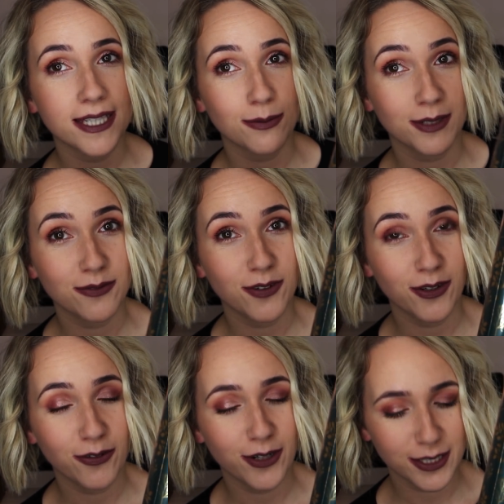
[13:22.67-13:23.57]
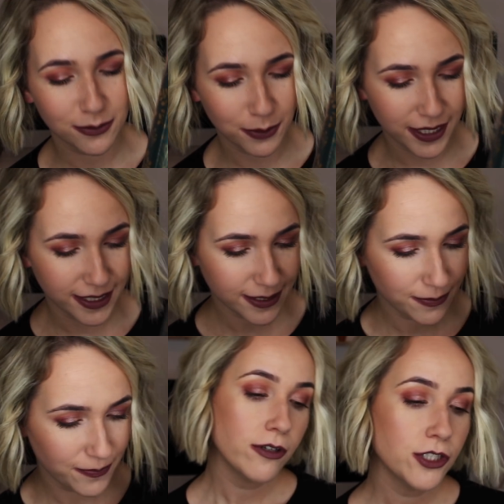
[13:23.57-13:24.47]
This one is very, very sweet.
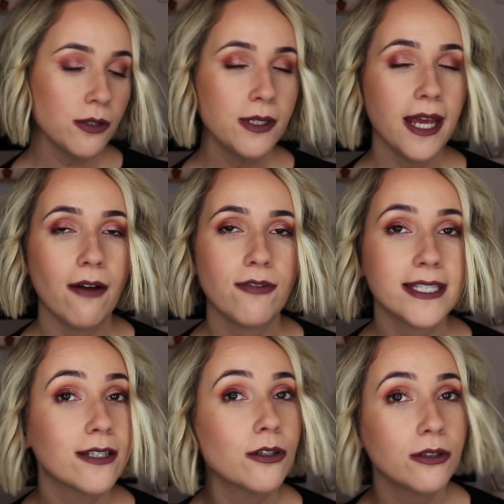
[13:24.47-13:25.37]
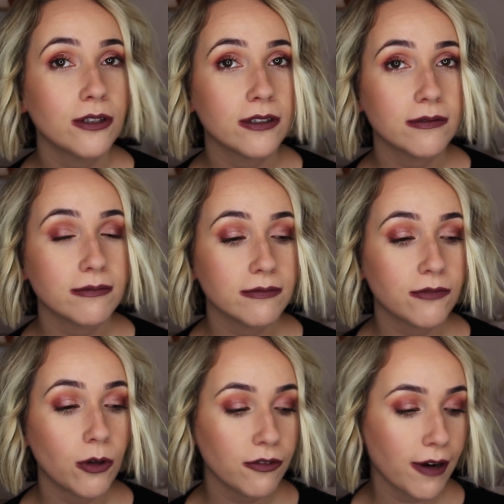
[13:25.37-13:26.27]
I'm not showing you every single
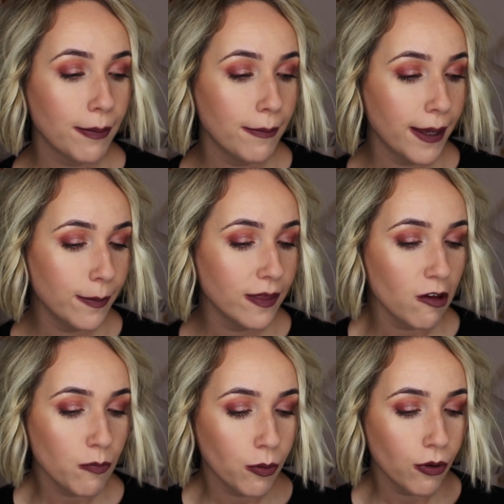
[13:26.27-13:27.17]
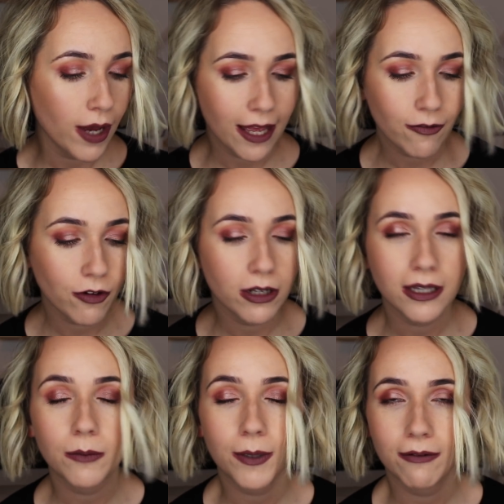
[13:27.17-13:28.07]
roll of wrapping paper that I've bought. I have gone a
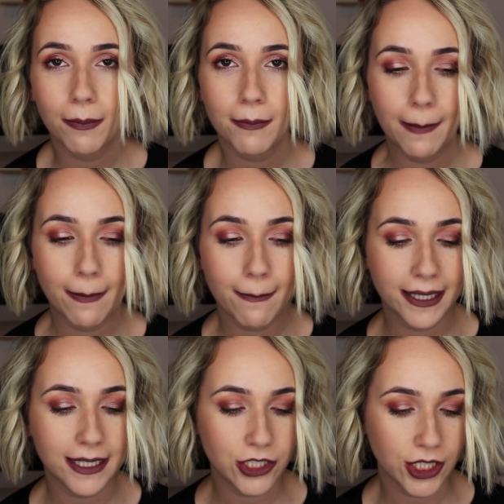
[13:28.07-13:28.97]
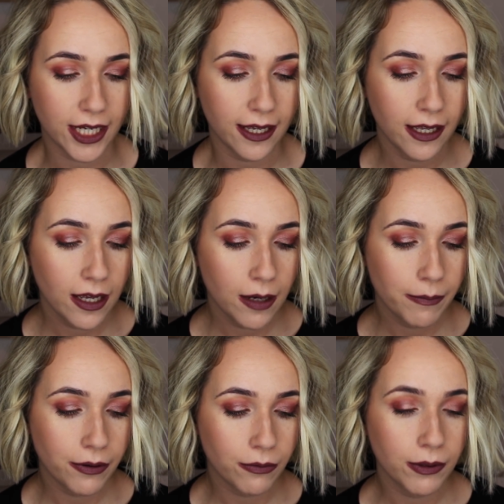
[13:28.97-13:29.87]
little bit wrapping paper mad this year,
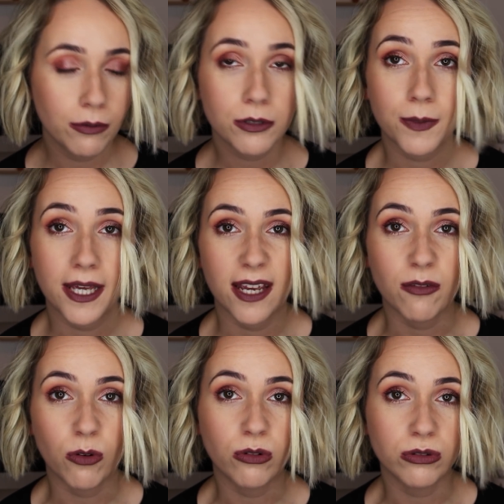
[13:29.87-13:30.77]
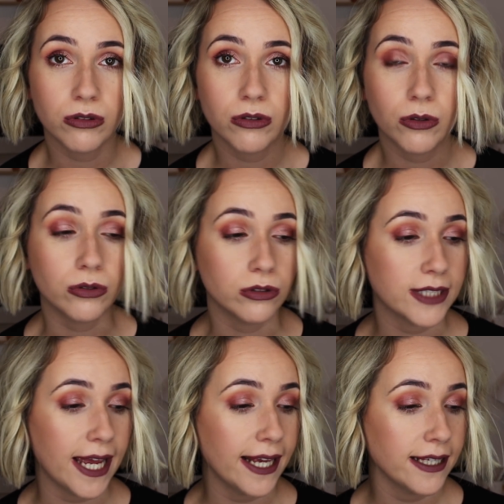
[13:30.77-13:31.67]
but we would be here all
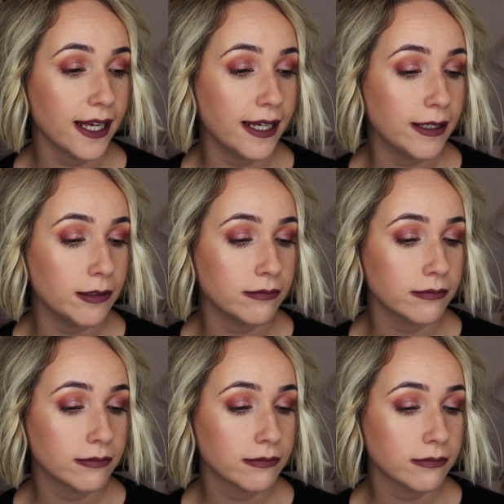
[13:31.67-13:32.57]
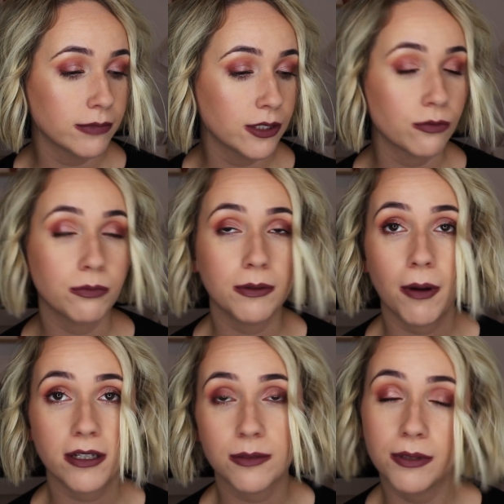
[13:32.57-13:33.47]
day. We
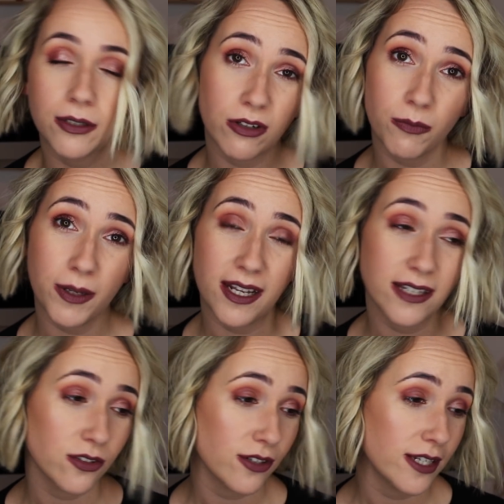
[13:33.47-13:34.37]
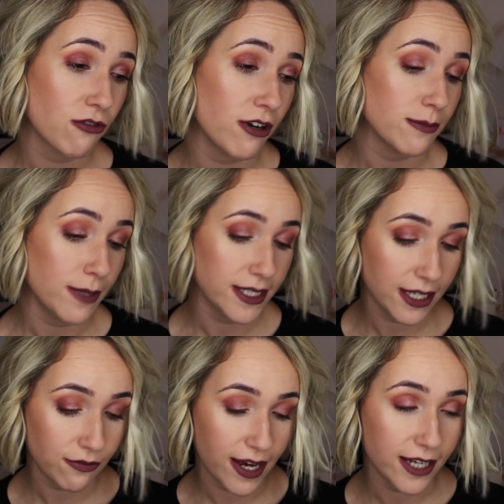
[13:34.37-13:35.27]
possibly could have been here till next Christmas
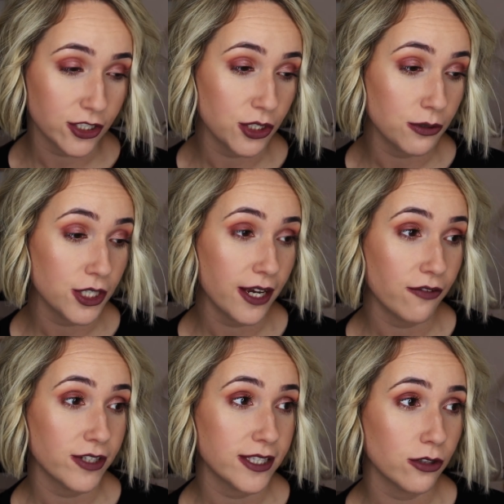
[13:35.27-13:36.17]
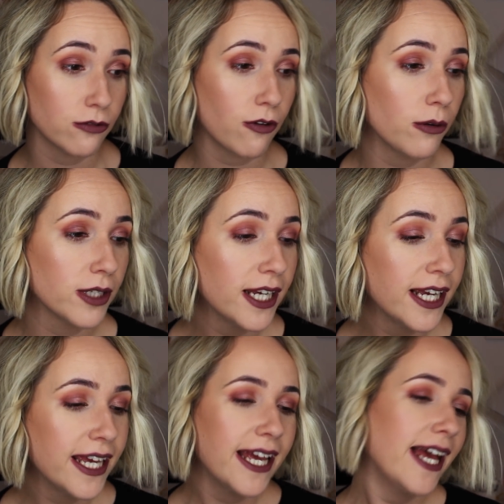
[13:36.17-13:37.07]
if I had showed you every single roll.
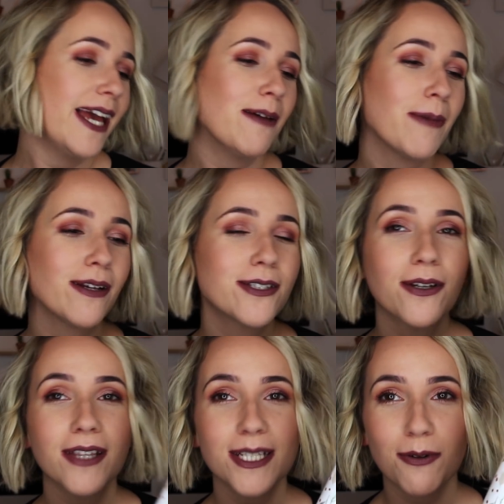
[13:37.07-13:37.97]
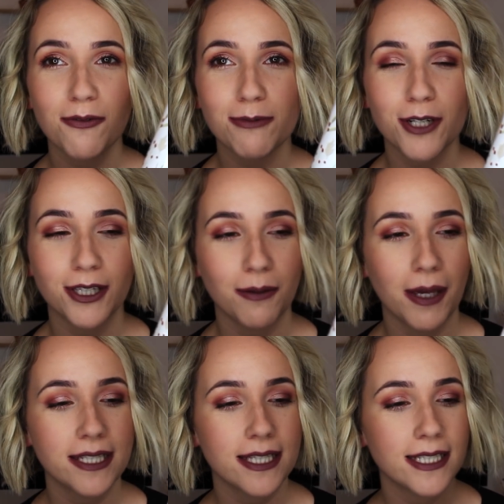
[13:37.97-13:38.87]
I also got this one from John
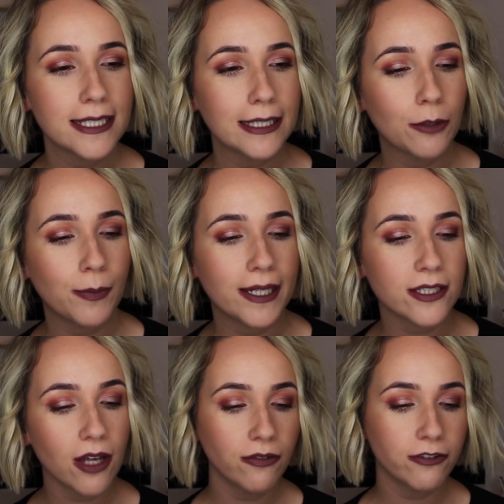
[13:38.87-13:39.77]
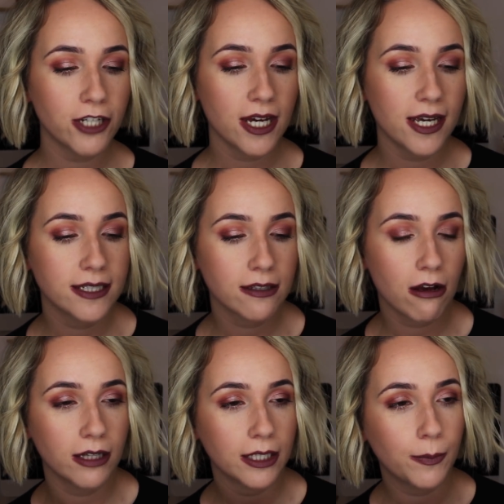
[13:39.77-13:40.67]
Lewis. This is a little bit softer. It's
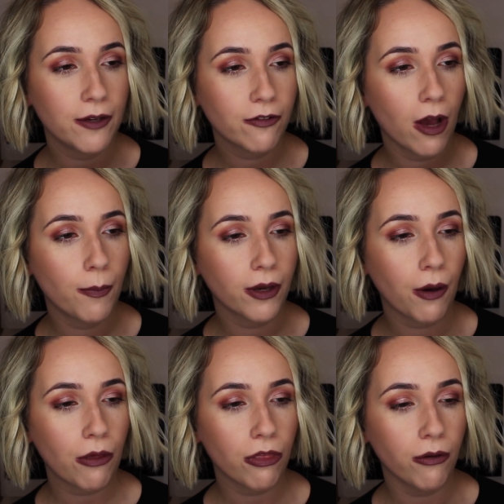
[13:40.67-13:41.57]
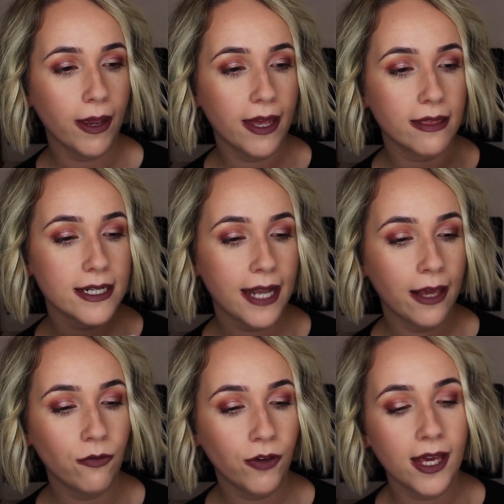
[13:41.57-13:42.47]
got a little bit of copper going through it, the
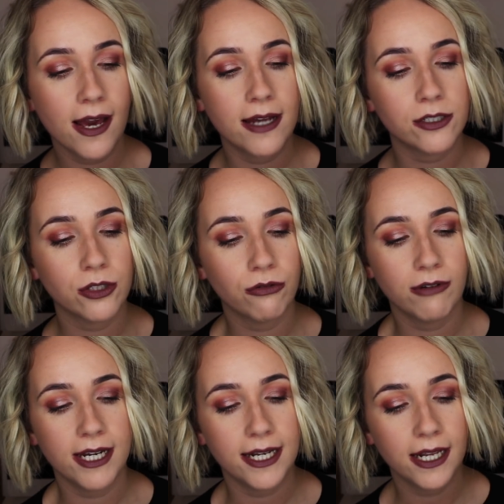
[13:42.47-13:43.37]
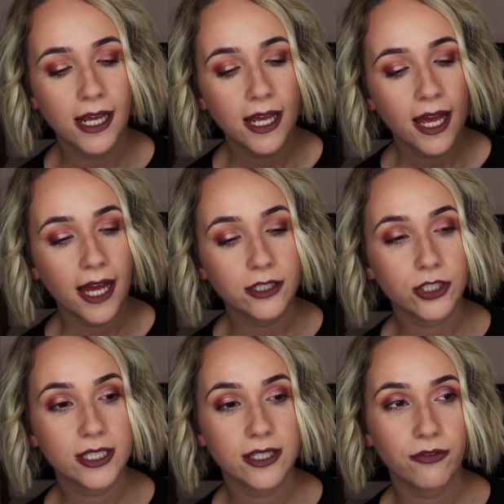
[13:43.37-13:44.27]
navy and the green, and
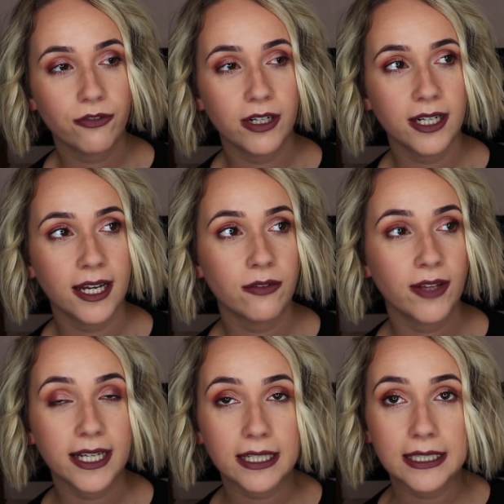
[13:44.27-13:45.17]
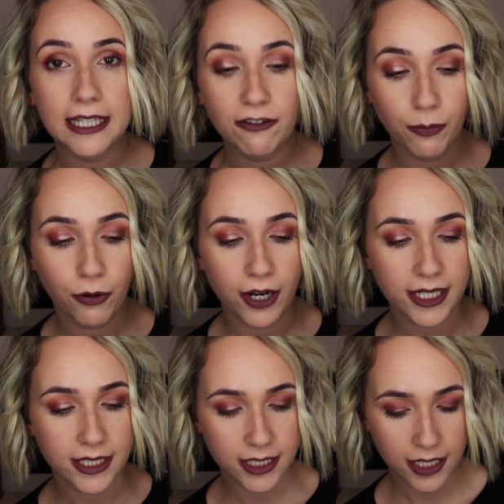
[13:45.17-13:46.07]
just different kind of like leaf
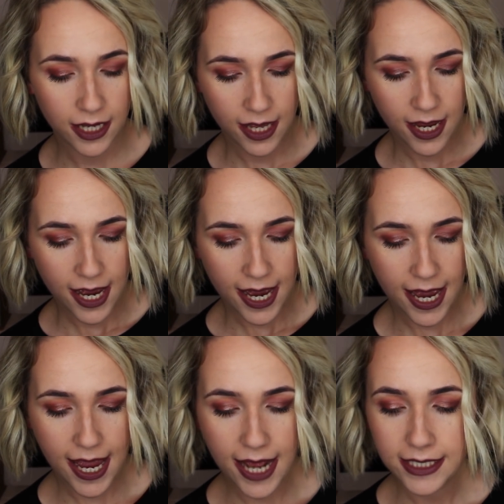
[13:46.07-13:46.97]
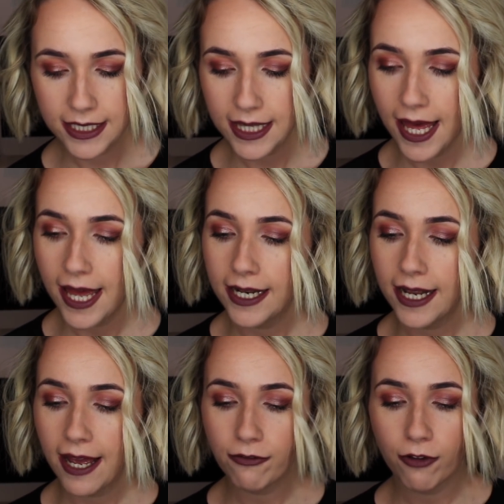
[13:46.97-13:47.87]
print. And
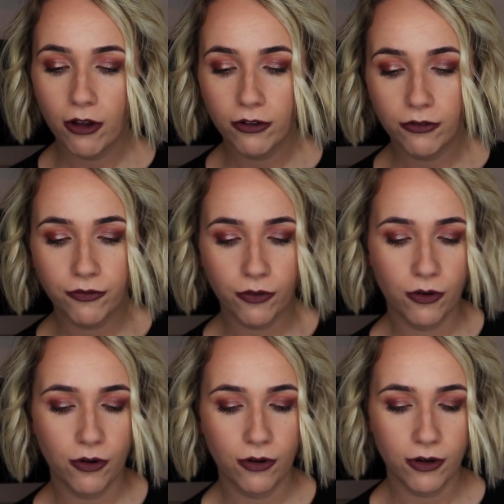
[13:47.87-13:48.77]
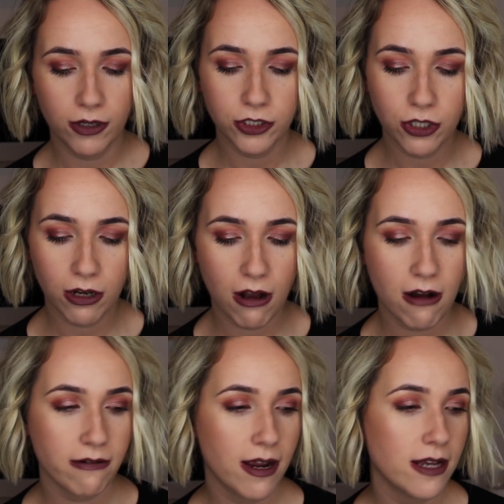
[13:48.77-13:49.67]
then I've gone for Shock
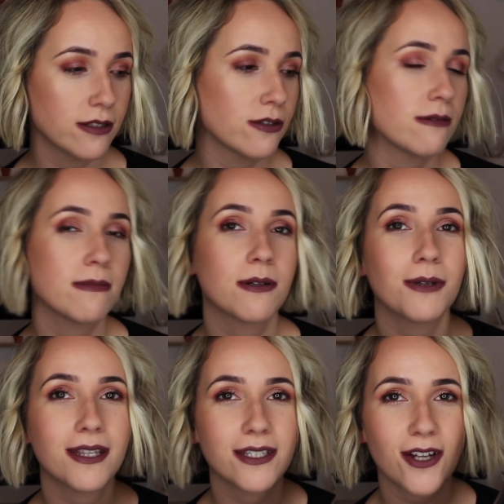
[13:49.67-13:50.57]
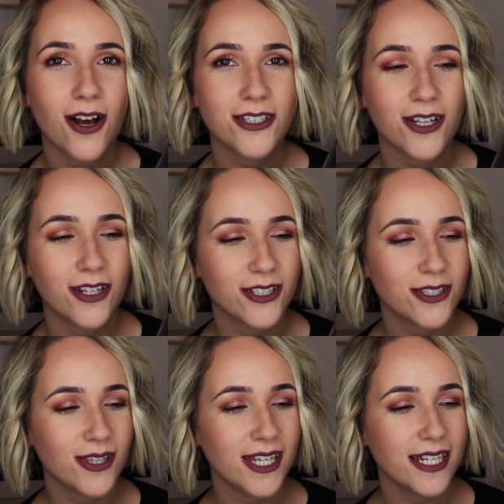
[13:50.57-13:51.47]
Horror, some with stars on.
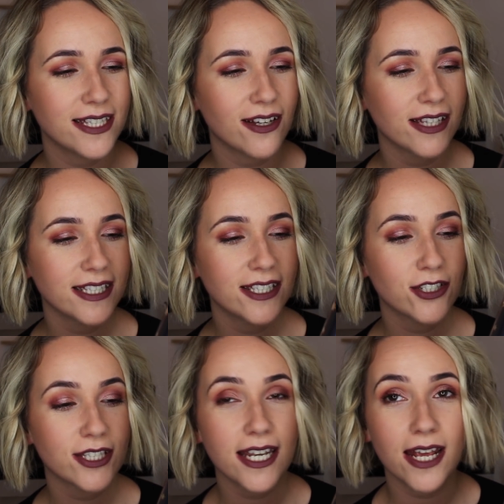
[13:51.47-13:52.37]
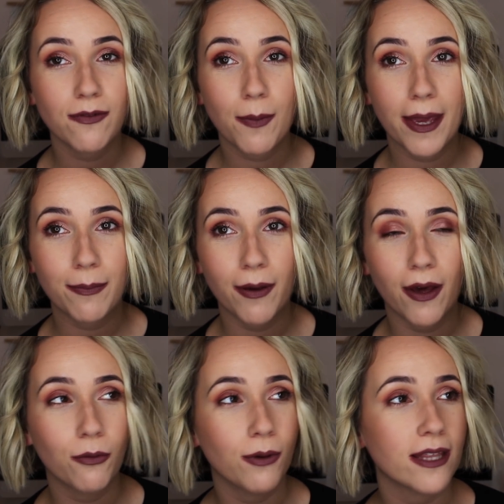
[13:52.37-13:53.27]
So this is just the navy
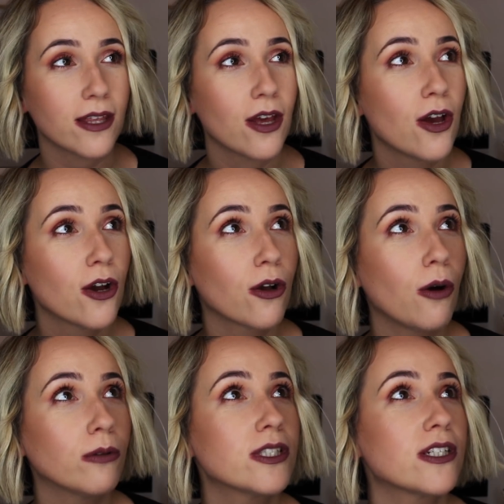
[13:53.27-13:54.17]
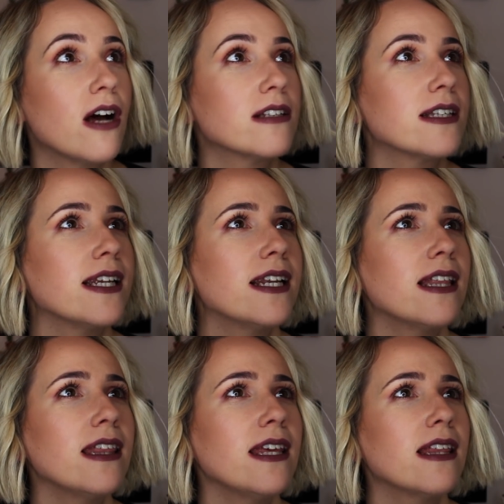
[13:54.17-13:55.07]
paper with gold stars on it. And
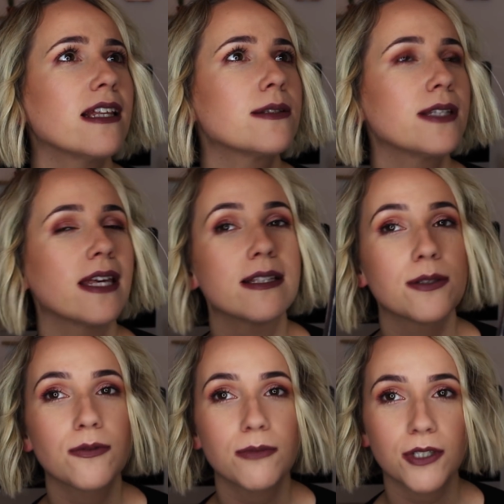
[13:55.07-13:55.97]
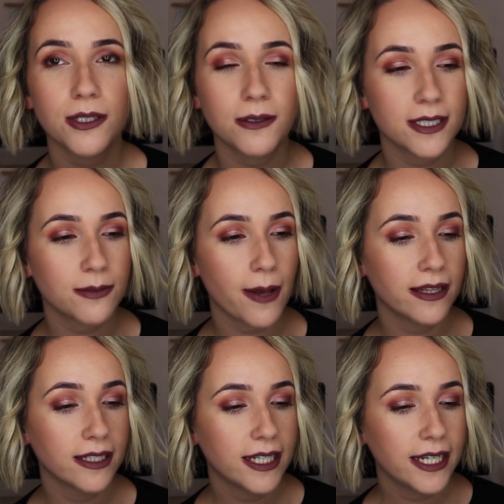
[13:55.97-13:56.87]
I think this is from John Lewis as well.